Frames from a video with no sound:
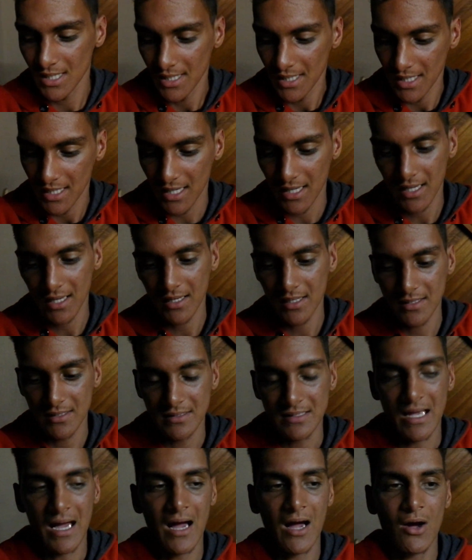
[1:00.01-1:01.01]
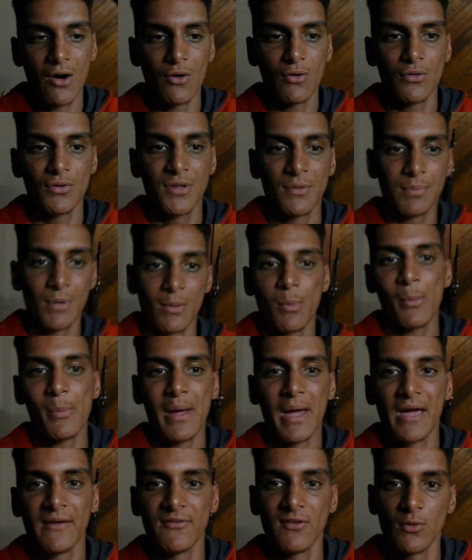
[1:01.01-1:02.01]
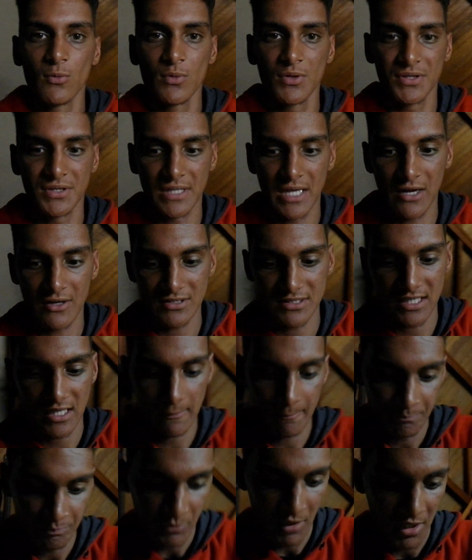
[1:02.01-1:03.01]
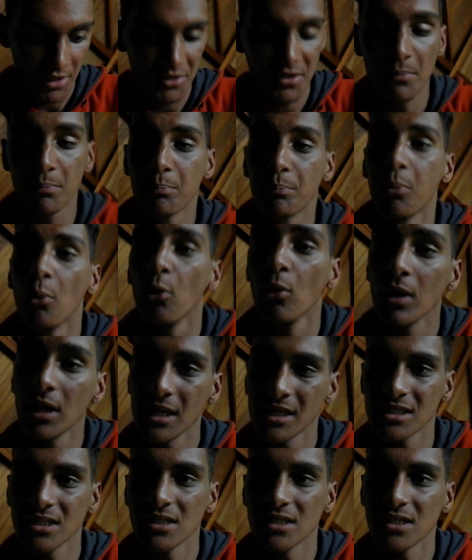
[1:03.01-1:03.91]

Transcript: And now the problem I'm having with now is that the ball actually